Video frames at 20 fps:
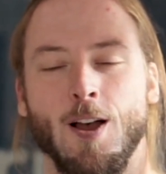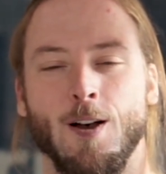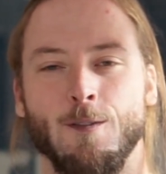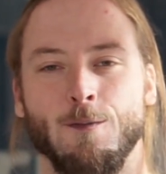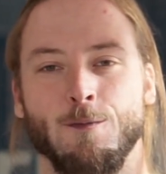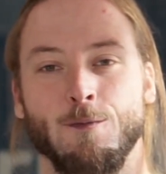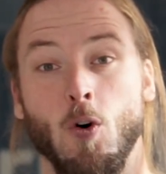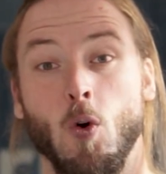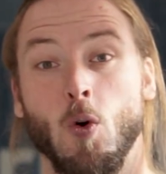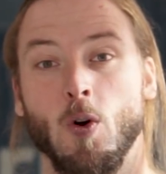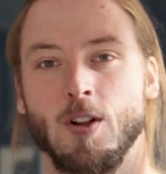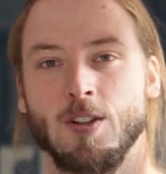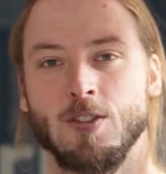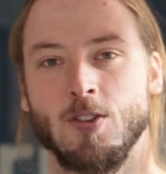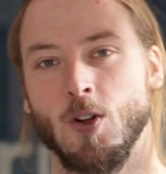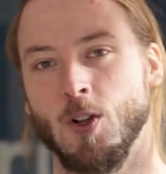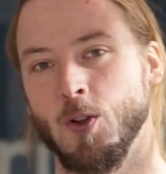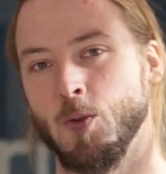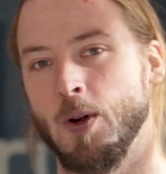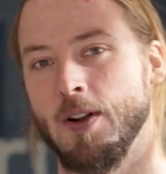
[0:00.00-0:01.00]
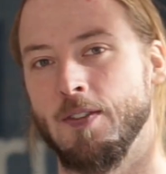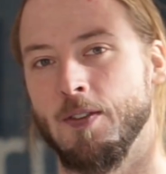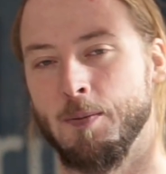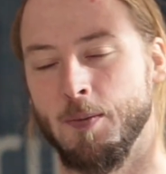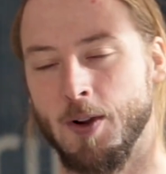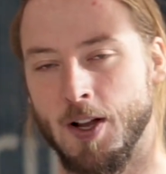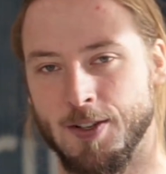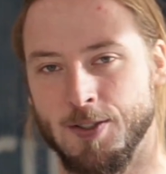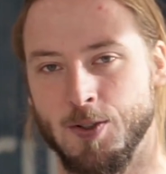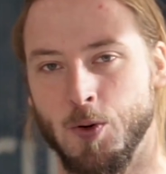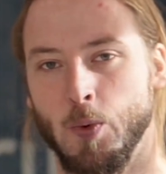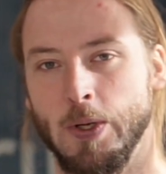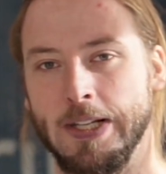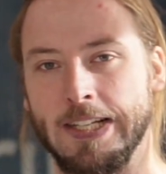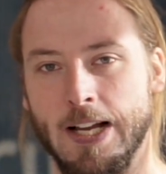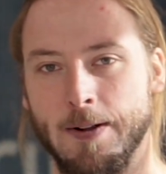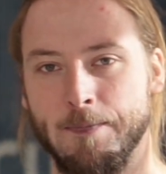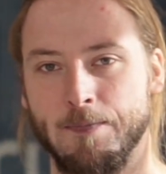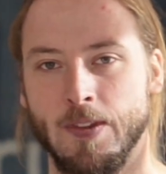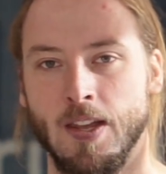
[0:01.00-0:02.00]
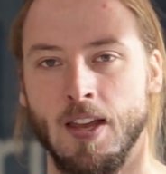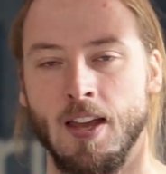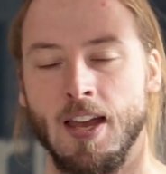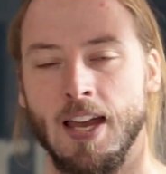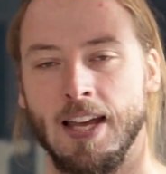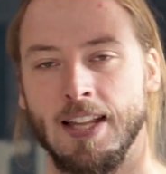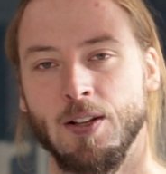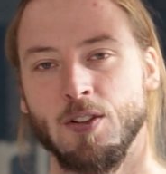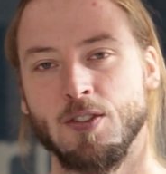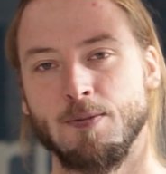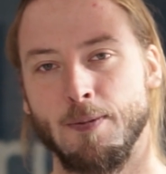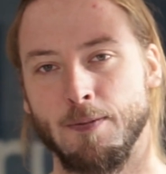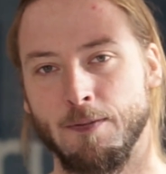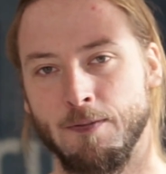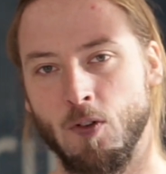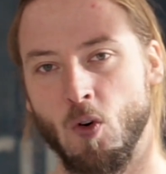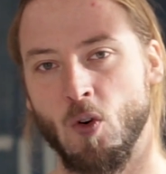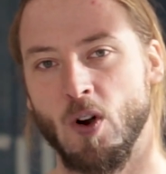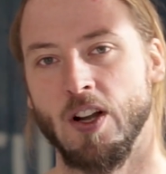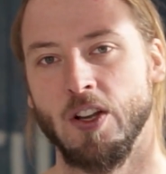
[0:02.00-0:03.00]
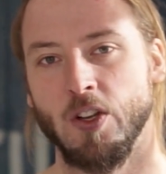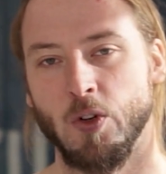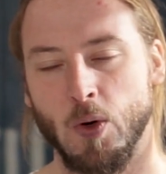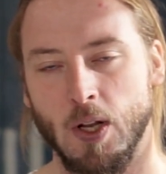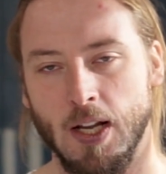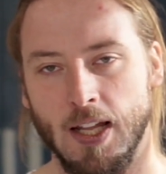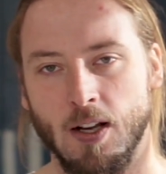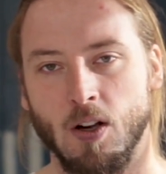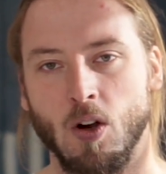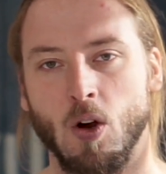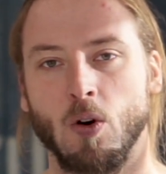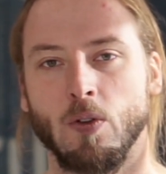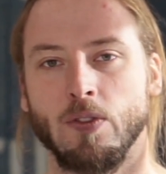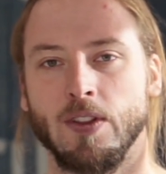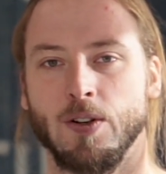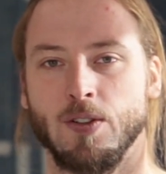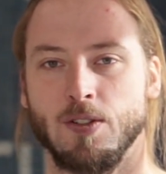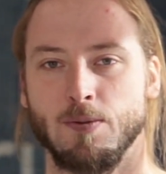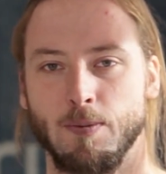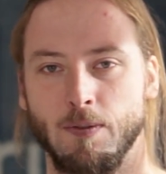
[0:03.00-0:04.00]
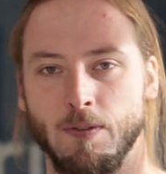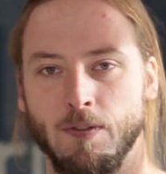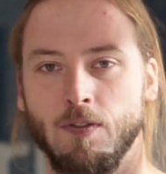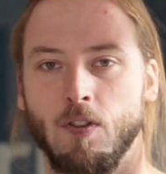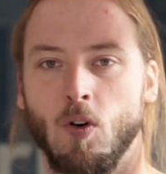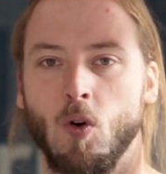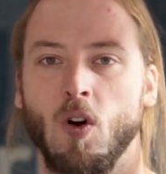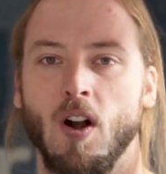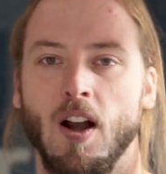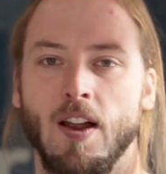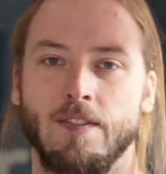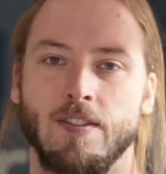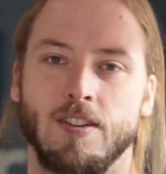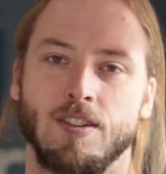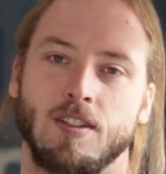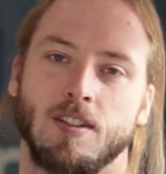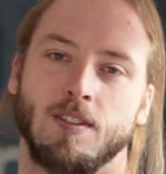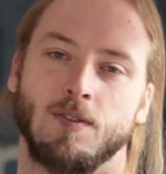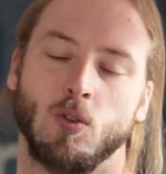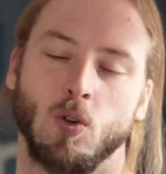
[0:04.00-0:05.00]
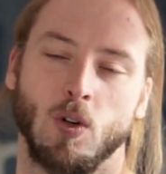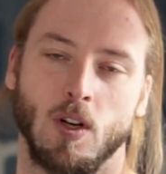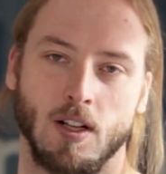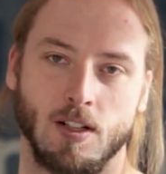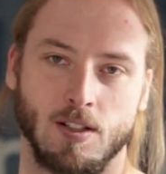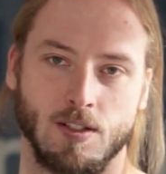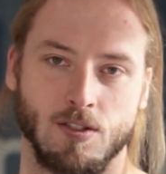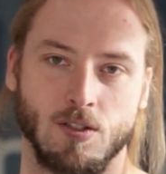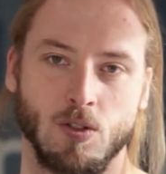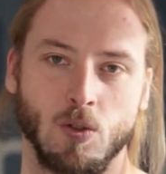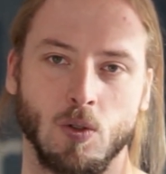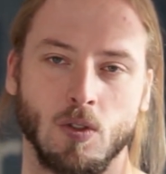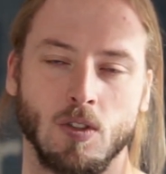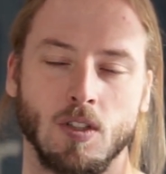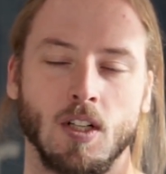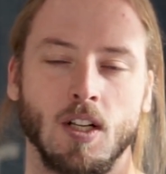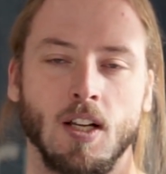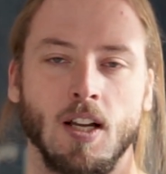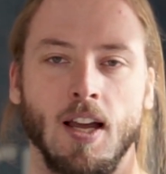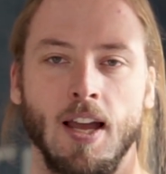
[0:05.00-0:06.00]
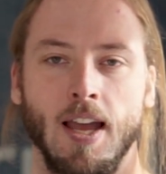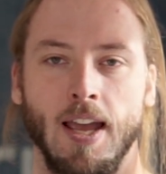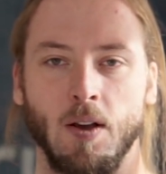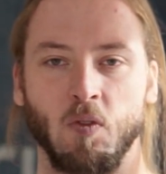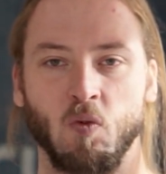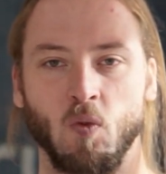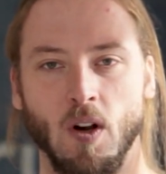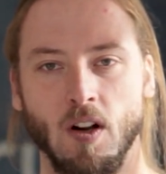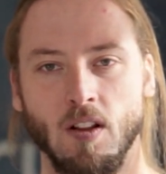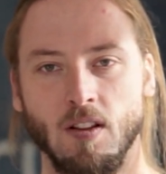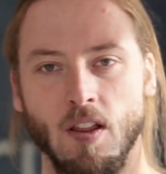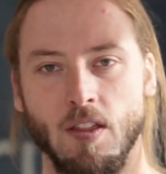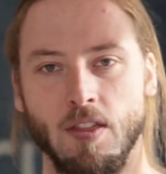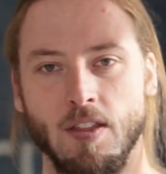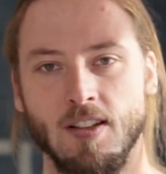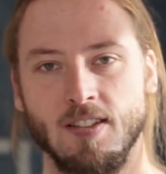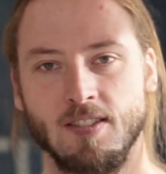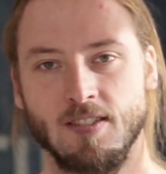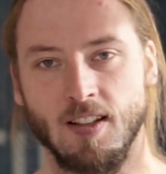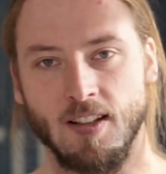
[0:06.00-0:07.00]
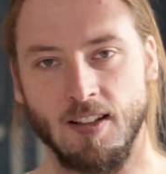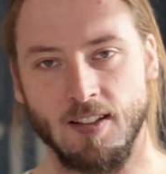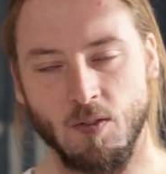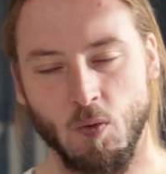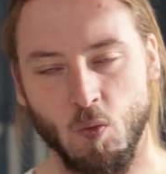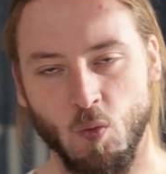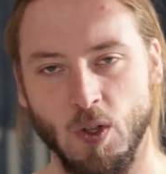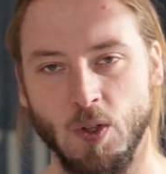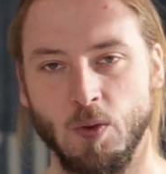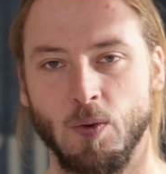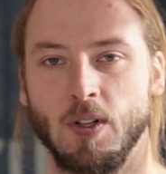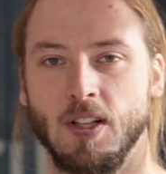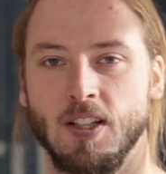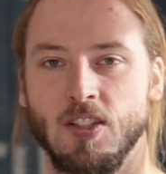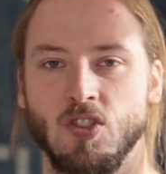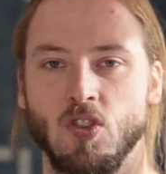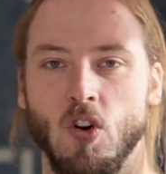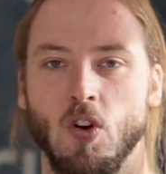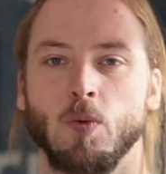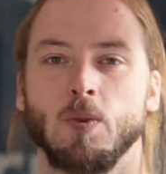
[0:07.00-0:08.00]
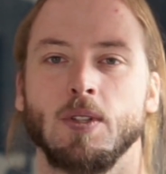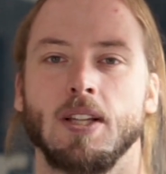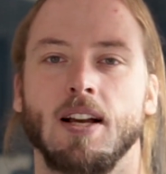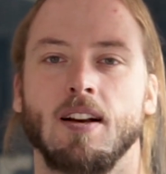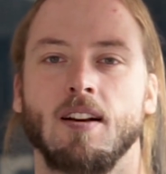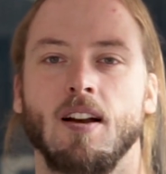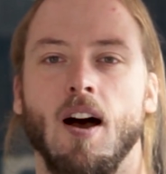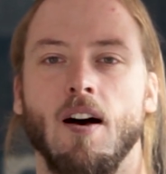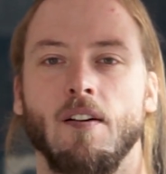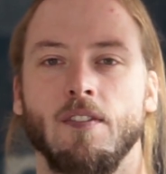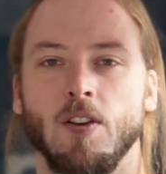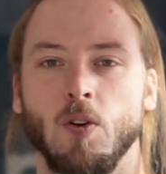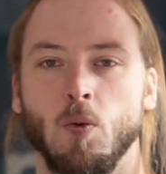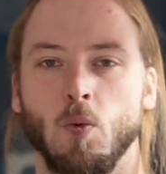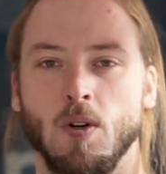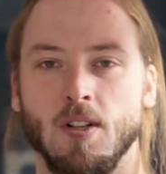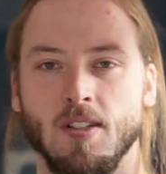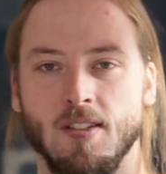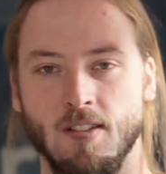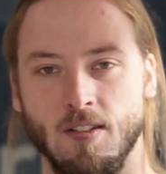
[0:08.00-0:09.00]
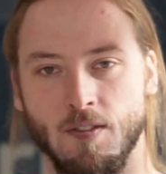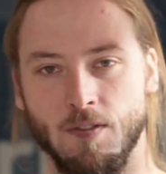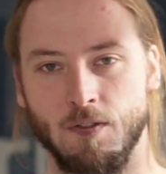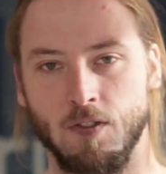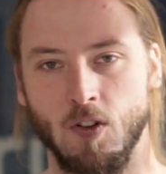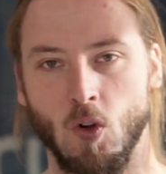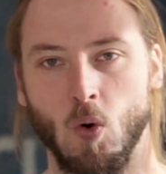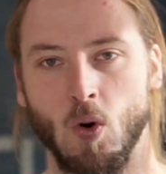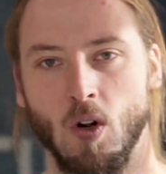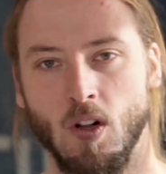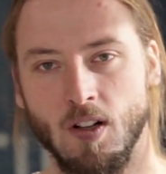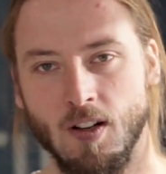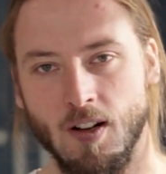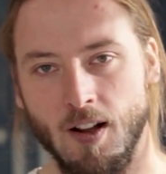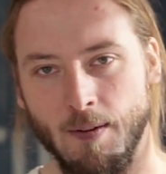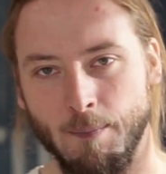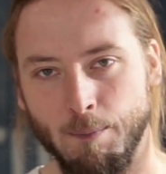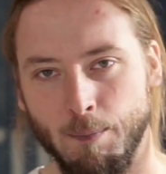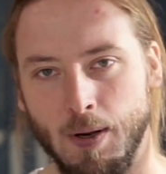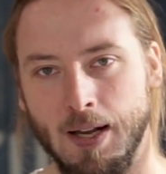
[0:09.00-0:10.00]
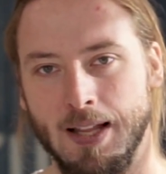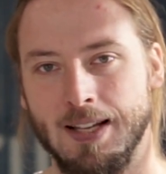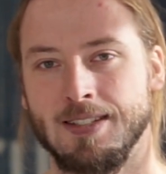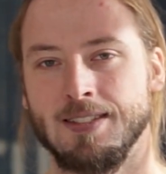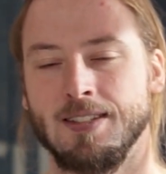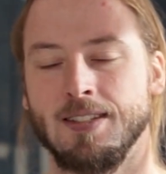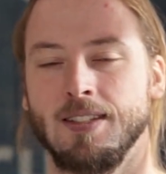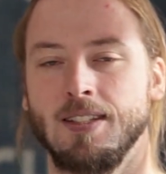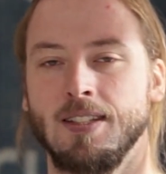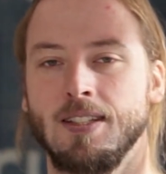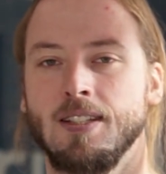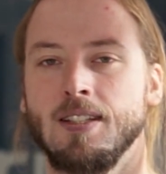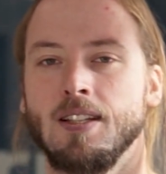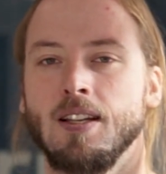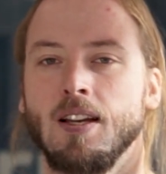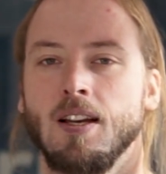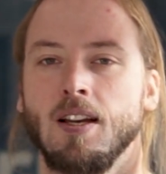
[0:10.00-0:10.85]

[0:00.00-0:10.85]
for us all the way from Costa Rica. And that was before I knew Alejo, that was before I visited Volcan Azul. And one of the things that we really enjoyed with that coffee was the floral complexity,